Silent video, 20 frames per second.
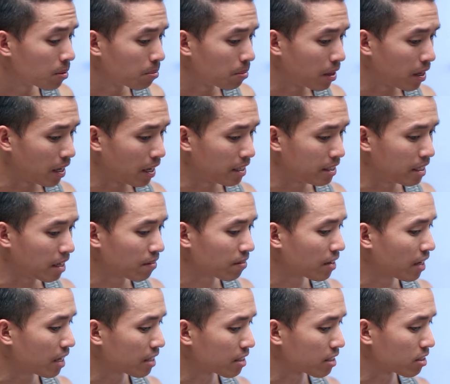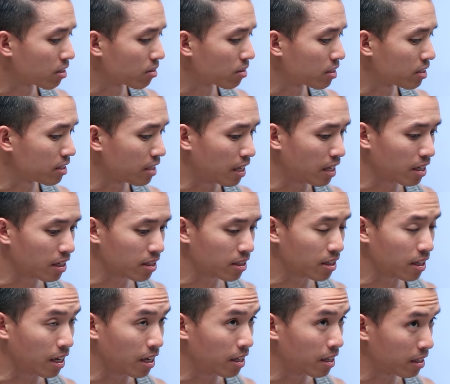But it definitely has its own
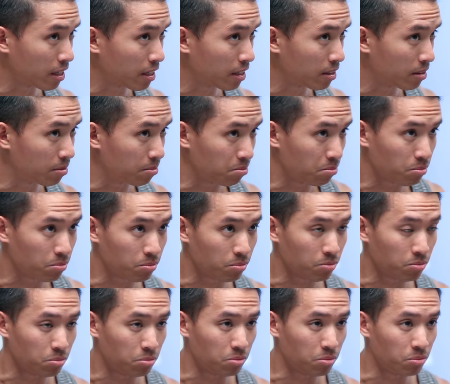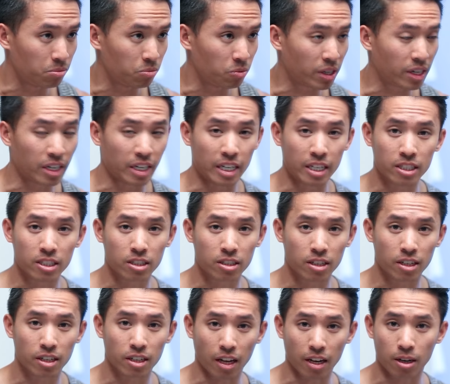aesthetic that we can
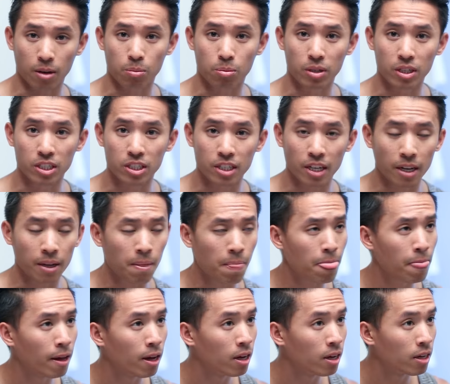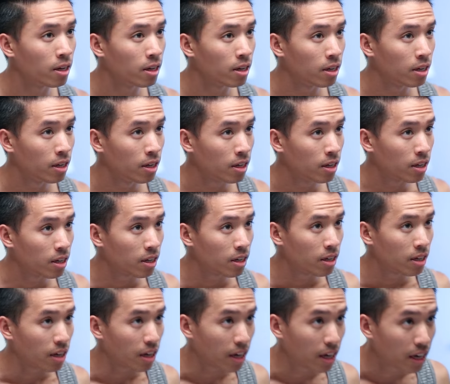easily like appreciate.
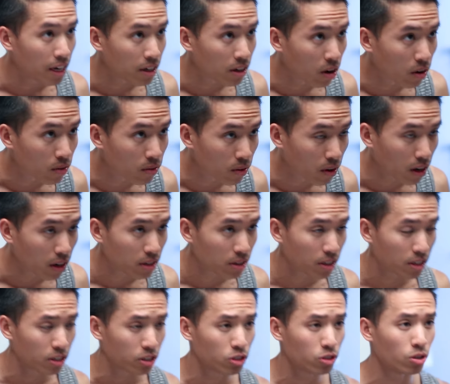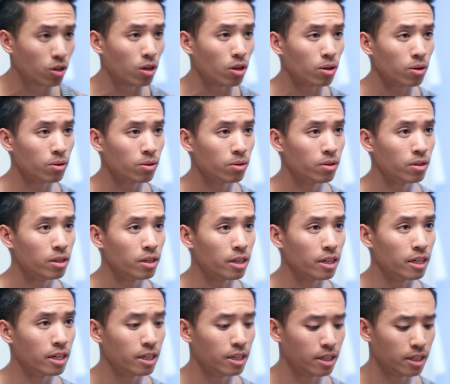And overall the control
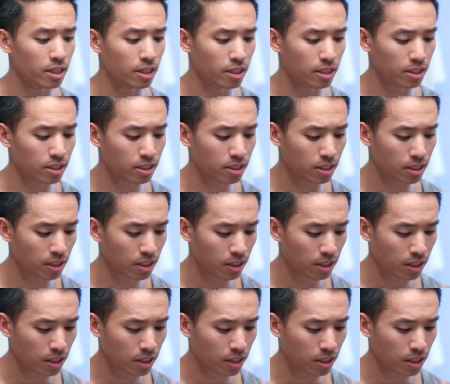is